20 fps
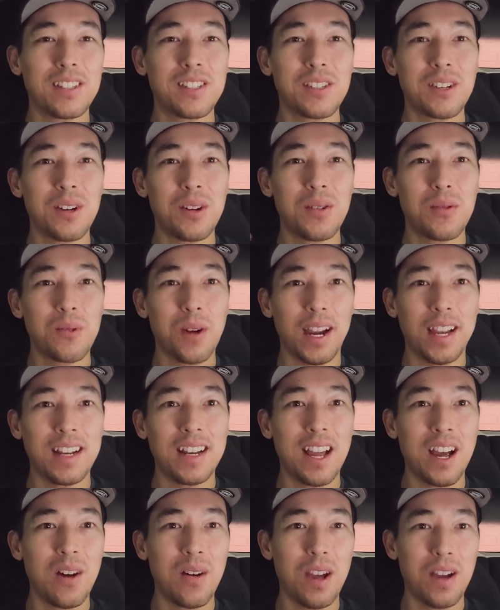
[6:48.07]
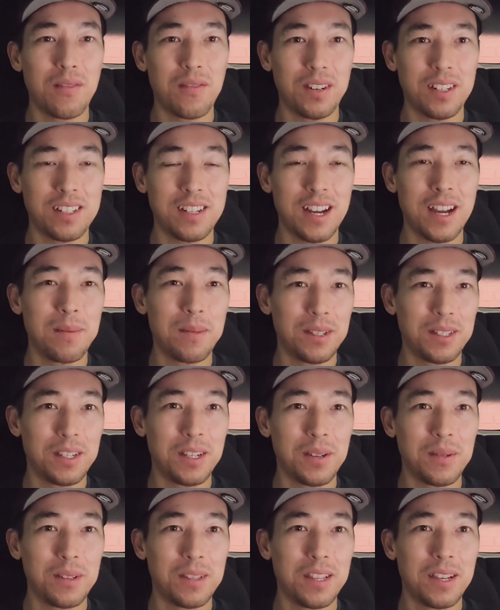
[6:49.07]
So right now, every time, I'll tell
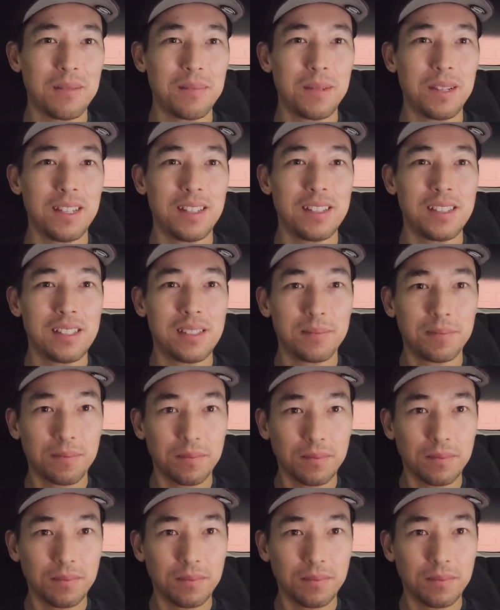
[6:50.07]
you what that means,